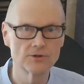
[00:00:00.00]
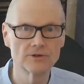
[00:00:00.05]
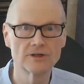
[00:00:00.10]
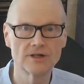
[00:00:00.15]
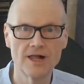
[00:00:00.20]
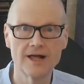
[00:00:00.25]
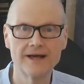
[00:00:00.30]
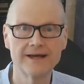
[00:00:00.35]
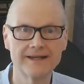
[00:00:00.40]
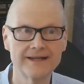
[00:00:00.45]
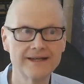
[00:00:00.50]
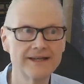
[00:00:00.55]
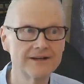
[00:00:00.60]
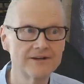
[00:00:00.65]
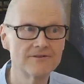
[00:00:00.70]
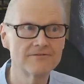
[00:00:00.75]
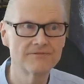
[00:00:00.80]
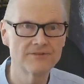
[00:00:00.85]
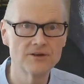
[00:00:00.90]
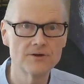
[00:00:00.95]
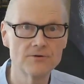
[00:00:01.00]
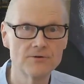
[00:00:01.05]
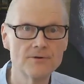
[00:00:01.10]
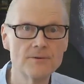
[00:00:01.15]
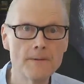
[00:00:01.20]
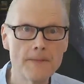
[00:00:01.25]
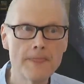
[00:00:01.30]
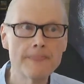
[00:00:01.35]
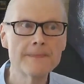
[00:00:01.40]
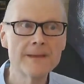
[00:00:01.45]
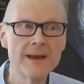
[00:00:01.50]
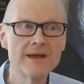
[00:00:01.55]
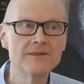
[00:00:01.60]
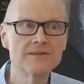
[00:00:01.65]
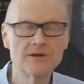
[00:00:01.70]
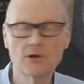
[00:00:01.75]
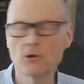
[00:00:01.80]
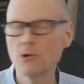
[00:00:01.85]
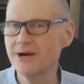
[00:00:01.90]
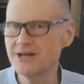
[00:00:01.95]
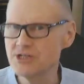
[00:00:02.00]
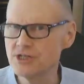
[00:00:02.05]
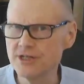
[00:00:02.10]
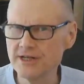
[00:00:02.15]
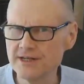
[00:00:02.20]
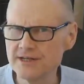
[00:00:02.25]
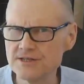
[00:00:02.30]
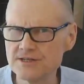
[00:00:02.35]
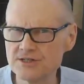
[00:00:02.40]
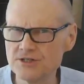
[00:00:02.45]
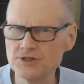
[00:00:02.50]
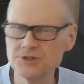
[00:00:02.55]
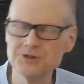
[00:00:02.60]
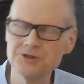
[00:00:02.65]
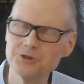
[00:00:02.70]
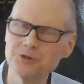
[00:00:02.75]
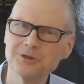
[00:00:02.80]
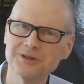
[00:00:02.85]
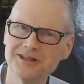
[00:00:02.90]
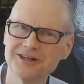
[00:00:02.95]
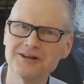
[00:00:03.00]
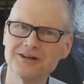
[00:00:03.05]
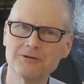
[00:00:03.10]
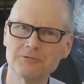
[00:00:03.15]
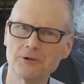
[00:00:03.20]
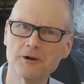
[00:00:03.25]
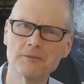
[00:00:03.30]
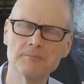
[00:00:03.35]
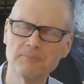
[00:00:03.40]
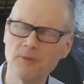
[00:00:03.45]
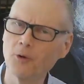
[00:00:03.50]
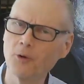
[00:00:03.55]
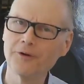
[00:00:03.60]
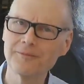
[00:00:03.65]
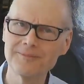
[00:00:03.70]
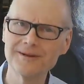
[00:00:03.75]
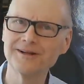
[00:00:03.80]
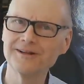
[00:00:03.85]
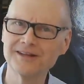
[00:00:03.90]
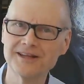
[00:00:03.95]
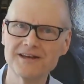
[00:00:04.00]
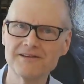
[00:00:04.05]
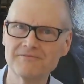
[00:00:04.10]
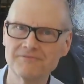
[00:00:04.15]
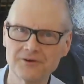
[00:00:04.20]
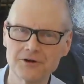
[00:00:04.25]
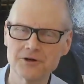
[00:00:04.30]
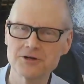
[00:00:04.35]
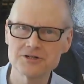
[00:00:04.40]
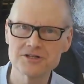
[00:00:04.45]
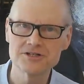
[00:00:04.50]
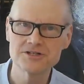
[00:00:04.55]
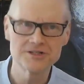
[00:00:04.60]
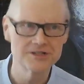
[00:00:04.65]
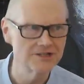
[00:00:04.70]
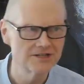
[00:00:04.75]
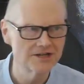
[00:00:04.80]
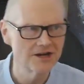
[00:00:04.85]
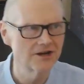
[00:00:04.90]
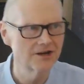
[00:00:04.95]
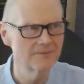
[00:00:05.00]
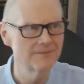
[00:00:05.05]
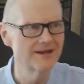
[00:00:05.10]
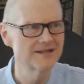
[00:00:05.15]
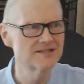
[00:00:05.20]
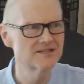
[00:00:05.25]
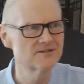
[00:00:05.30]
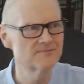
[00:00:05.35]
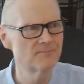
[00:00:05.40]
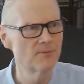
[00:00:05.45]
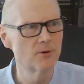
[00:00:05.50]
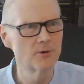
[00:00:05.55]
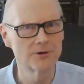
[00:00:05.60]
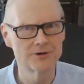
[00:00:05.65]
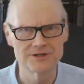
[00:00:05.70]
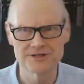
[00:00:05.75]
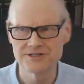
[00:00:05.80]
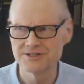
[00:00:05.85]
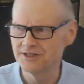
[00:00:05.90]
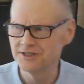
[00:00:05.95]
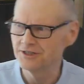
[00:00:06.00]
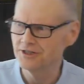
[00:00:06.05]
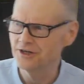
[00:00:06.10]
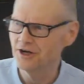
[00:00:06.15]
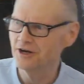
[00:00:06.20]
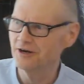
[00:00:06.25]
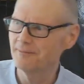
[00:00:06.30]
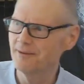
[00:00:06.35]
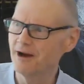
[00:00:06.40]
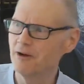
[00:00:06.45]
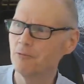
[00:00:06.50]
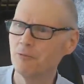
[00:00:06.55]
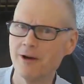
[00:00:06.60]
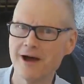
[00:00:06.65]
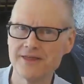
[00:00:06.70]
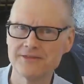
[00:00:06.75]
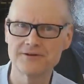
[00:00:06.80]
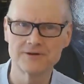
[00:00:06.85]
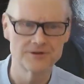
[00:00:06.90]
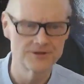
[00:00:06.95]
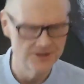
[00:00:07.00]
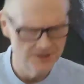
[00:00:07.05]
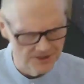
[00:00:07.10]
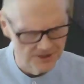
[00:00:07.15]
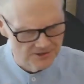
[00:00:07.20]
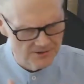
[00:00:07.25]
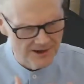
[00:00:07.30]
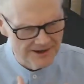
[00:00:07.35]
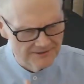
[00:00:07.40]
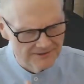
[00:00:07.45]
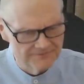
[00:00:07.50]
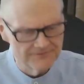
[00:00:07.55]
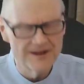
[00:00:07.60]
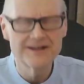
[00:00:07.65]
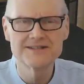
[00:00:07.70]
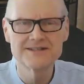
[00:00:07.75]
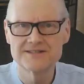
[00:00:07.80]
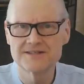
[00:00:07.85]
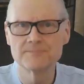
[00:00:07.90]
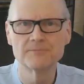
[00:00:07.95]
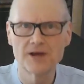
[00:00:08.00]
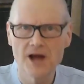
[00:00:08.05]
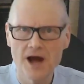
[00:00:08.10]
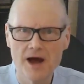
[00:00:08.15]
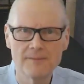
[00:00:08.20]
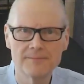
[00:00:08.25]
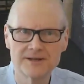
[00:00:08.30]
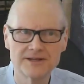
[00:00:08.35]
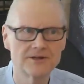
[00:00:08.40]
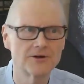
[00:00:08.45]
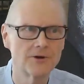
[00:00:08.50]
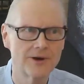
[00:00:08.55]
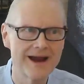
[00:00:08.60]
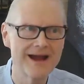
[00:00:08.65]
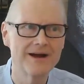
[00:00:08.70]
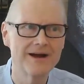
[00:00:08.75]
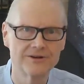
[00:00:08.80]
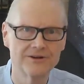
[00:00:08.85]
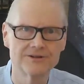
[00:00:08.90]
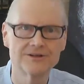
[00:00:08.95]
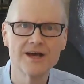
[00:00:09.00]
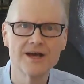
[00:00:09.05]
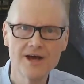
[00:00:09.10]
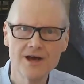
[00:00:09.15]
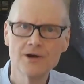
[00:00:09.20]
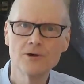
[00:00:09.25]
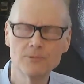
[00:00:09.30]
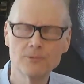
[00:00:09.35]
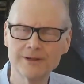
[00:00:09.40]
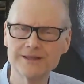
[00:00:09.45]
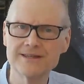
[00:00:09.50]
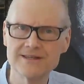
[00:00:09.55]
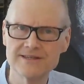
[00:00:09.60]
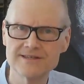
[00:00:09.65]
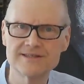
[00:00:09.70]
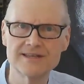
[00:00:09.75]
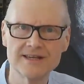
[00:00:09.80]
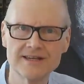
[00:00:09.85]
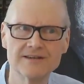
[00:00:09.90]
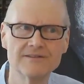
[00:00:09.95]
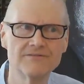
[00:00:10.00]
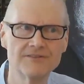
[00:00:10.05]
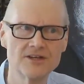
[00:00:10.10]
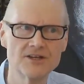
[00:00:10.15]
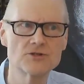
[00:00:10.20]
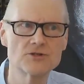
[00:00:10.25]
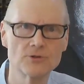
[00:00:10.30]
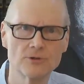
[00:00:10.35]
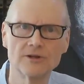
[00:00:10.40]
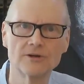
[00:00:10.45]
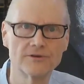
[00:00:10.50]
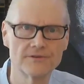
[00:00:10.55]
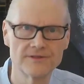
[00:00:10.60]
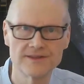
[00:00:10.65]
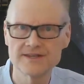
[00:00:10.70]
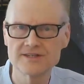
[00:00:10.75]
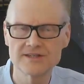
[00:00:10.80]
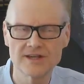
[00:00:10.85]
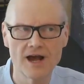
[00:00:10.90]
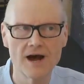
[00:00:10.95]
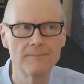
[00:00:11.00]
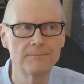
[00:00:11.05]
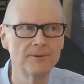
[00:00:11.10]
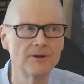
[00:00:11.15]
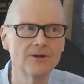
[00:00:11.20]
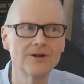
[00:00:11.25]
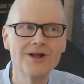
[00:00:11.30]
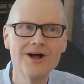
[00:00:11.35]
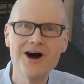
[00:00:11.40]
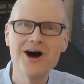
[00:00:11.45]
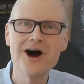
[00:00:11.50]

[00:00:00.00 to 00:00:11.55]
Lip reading: client interview. The question is, do you do a little rapport building first? Do you talk about sports? Do you talk about weather? Do you try to find some common ground with this individual or this couple